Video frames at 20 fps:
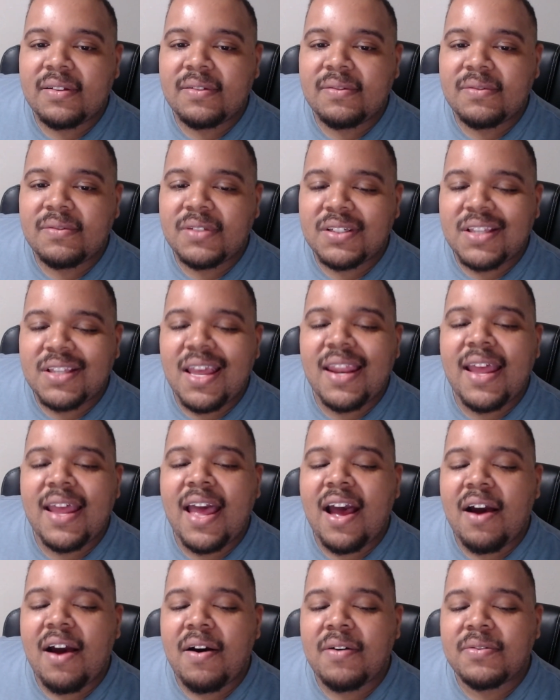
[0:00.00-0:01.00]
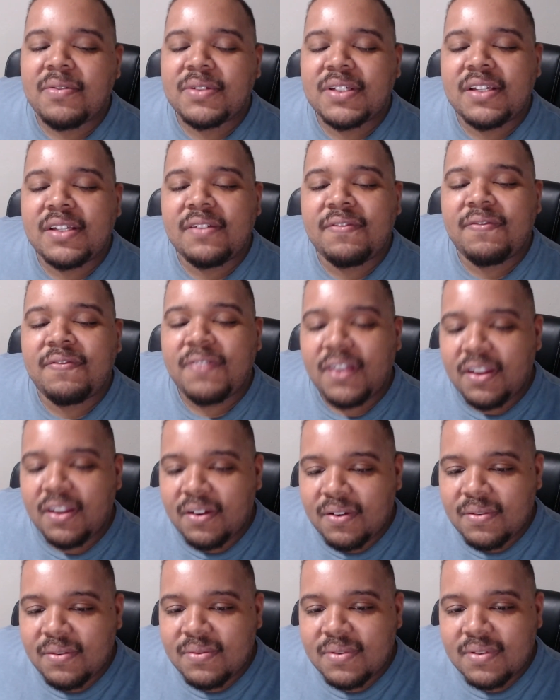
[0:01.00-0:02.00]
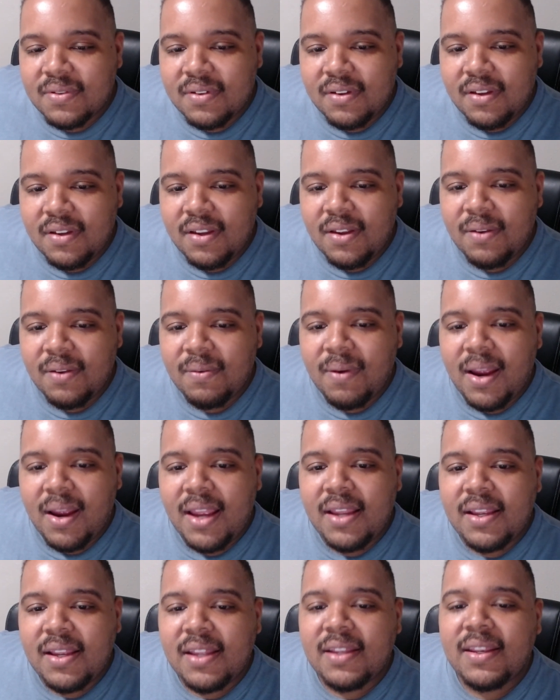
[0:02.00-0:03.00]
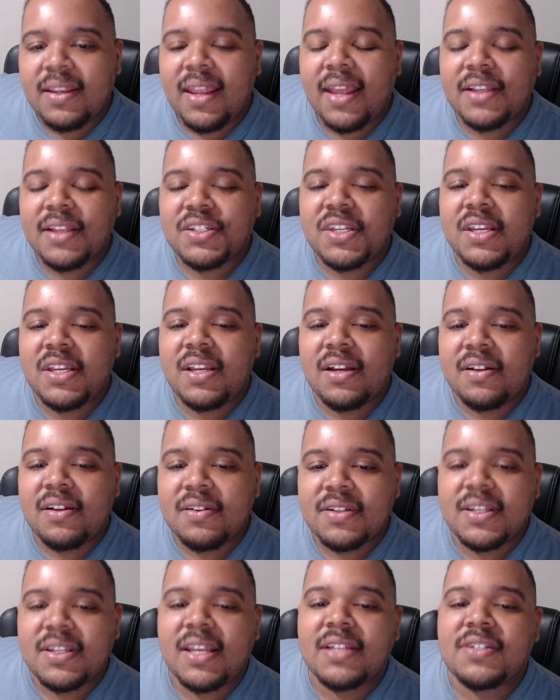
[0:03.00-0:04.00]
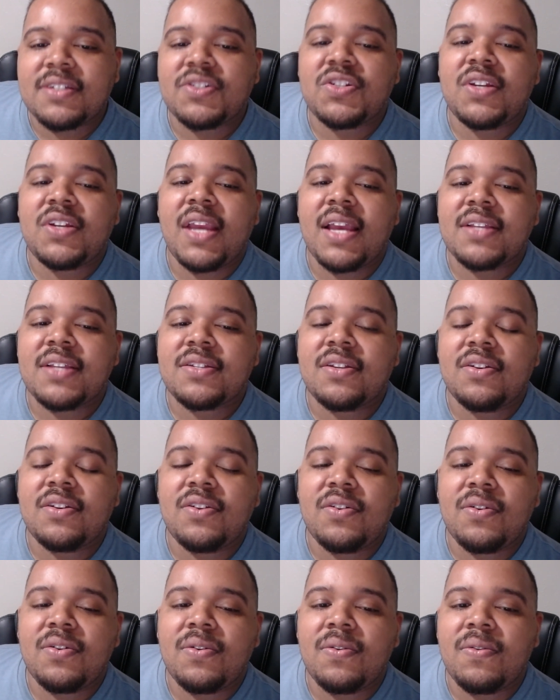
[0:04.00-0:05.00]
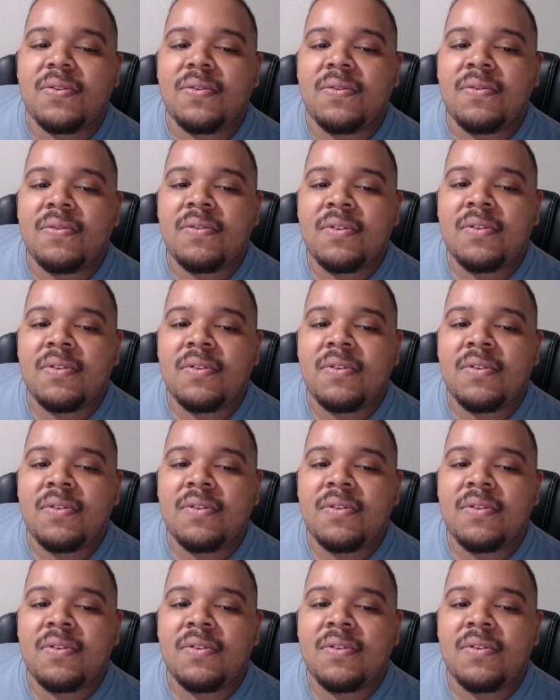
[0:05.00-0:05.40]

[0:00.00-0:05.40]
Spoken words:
just kind of how she feels, right? And that she understands that she has to do